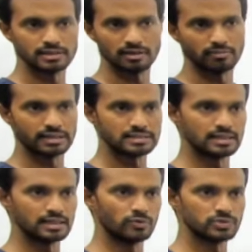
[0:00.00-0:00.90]
some might
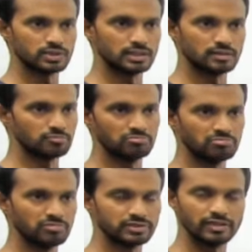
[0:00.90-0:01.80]
say no, sir,
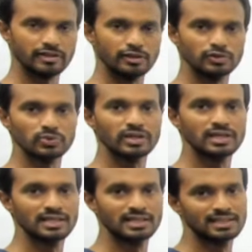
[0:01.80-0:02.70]
7 is good.